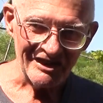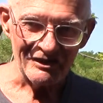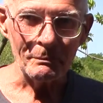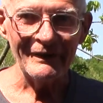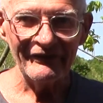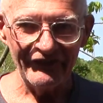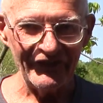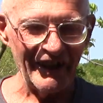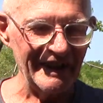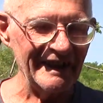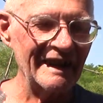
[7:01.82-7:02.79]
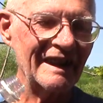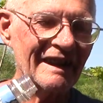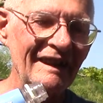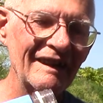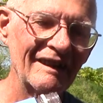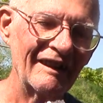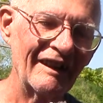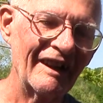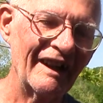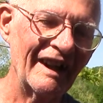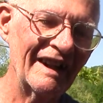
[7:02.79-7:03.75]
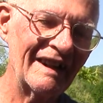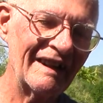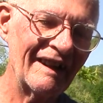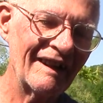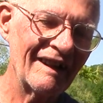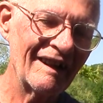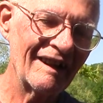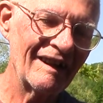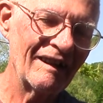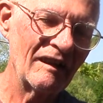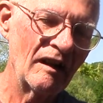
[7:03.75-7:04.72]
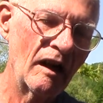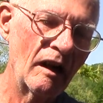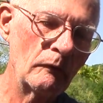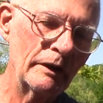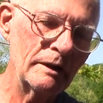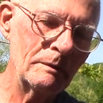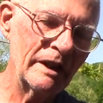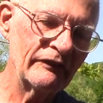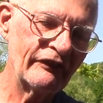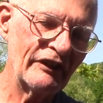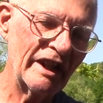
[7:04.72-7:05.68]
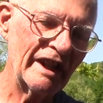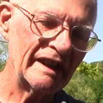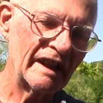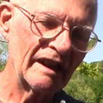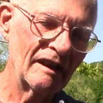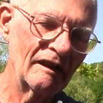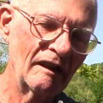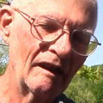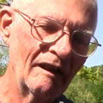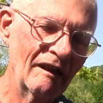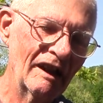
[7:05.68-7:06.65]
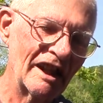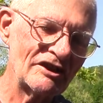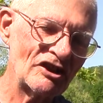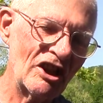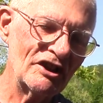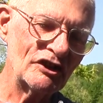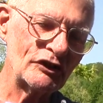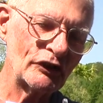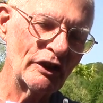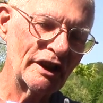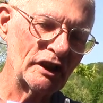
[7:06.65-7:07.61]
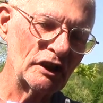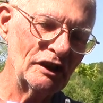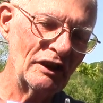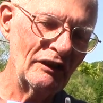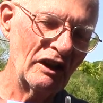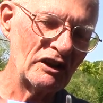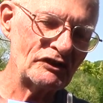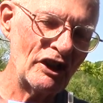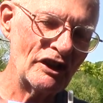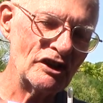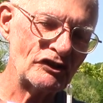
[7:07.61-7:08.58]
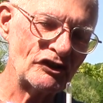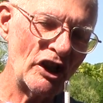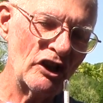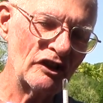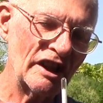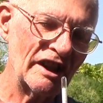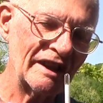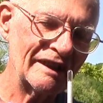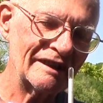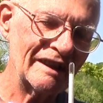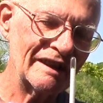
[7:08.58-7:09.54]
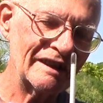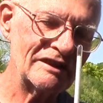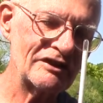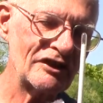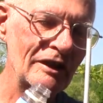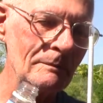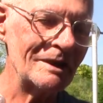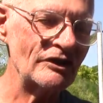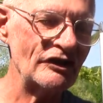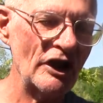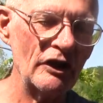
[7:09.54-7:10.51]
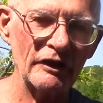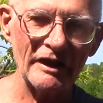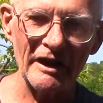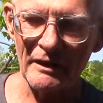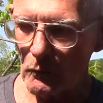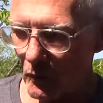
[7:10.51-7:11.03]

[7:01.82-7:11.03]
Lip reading: has been fake. Alright? What do you mean fake? I saw you drink it. I saw you choke on it. Yeah, you saw me choking on